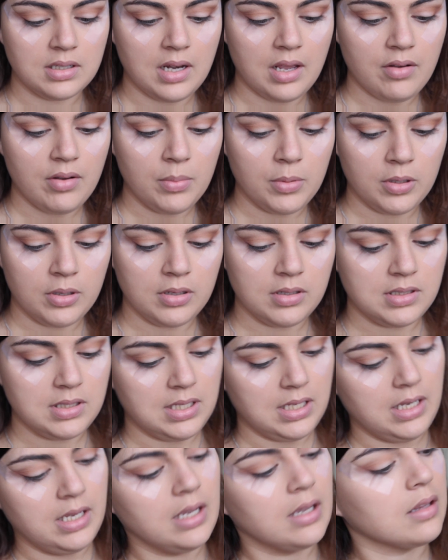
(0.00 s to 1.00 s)
now I'm gonna
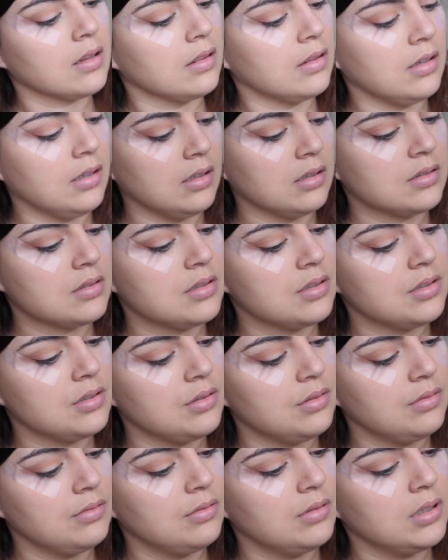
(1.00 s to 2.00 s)
take the
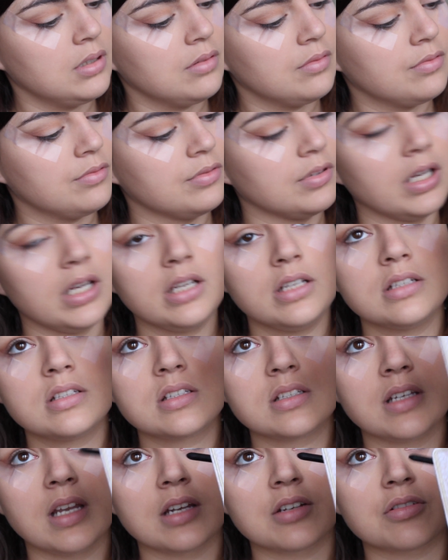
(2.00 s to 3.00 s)
Too
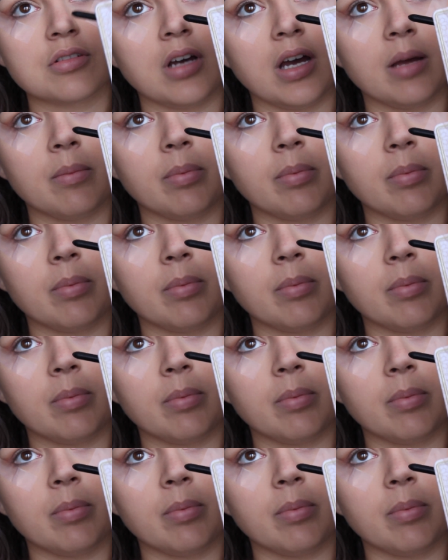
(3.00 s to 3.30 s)
Faced Natural Eye